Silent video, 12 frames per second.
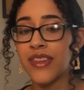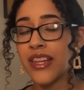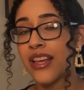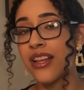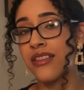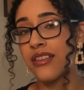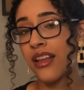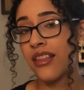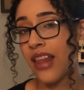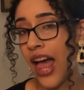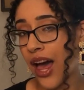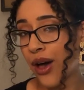it's
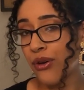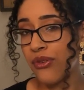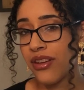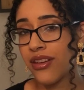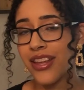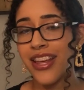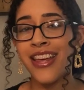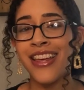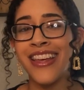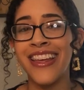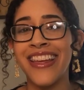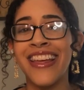allowed
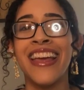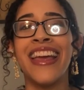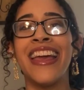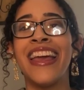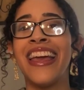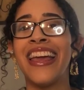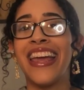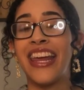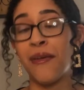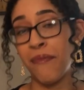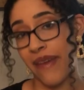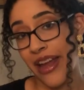in
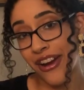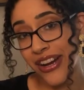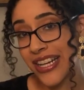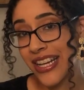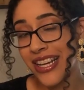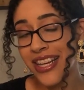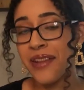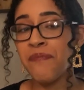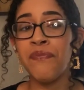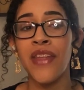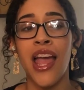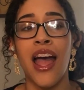America,
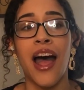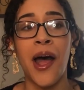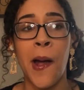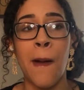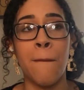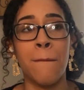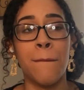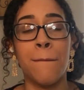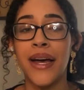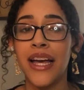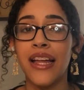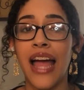
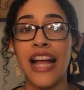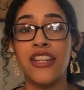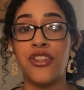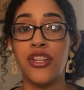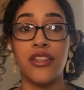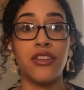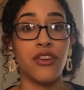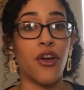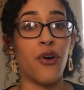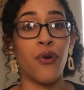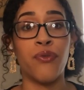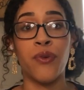but I just
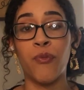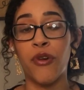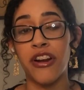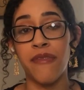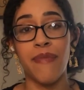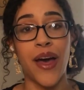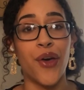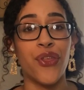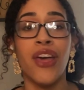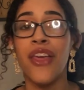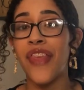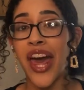know from word of mouth
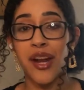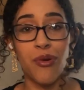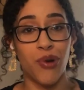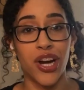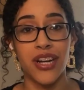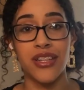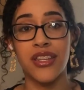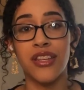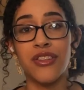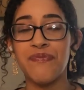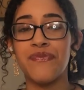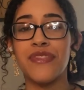that it works.
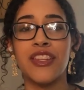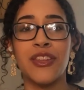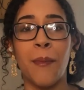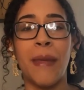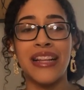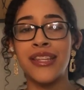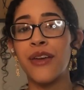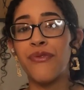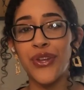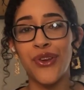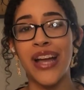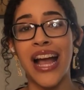So my tip for
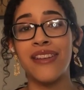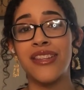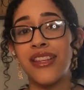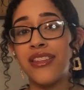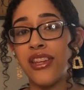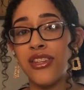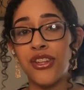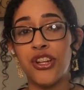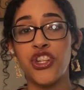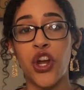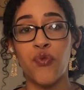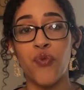you guys is to search
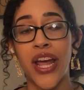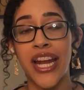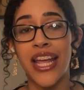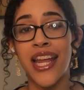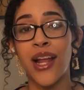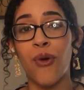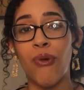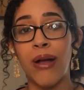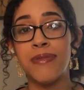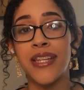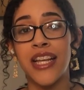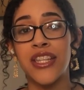on Reddit
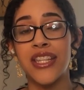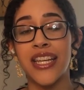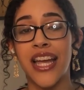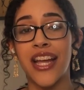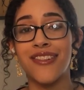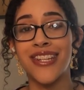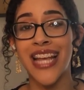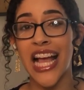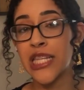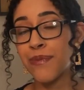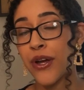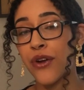websites to get your
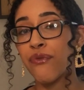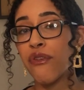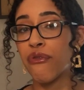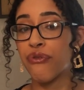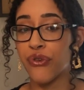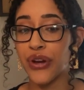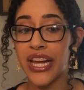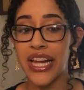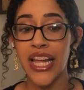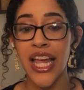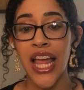textbook for free.